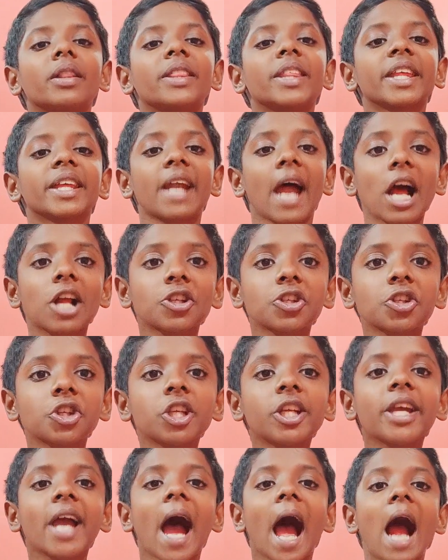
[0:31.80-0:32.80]
they're
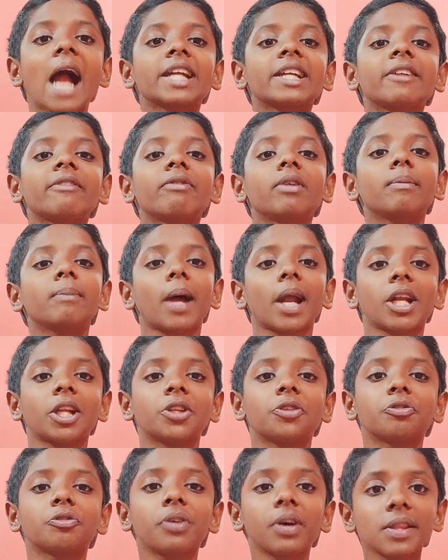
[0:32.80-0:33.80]
actually actively
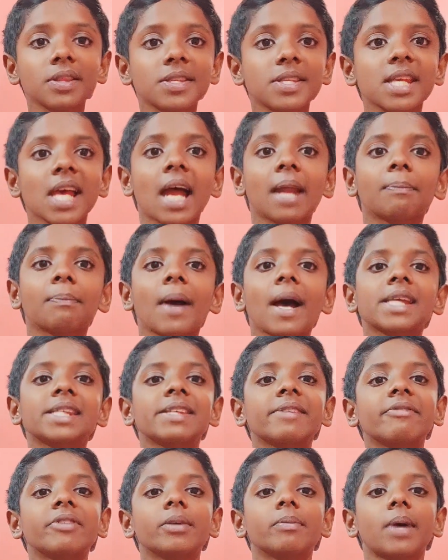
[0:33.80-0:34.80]
managed funds and
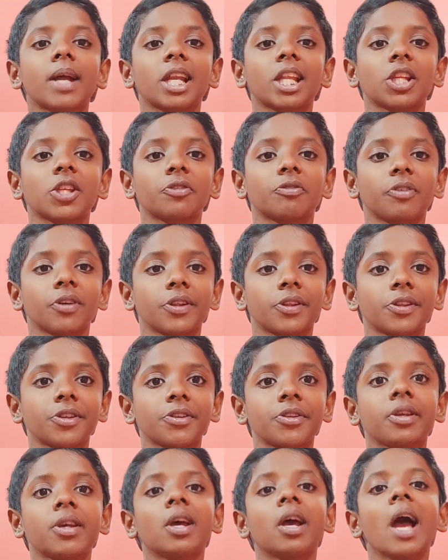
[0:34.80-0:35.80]
passively managed
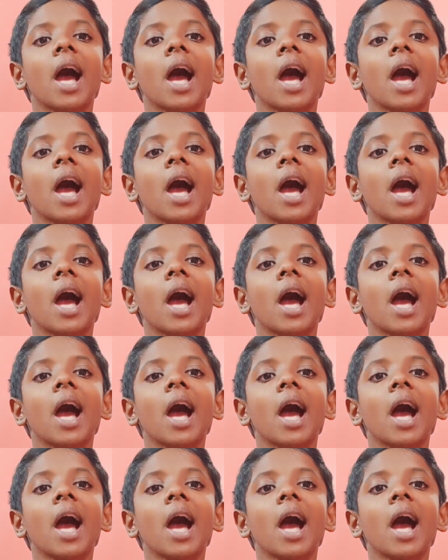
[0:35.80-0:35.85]
funds.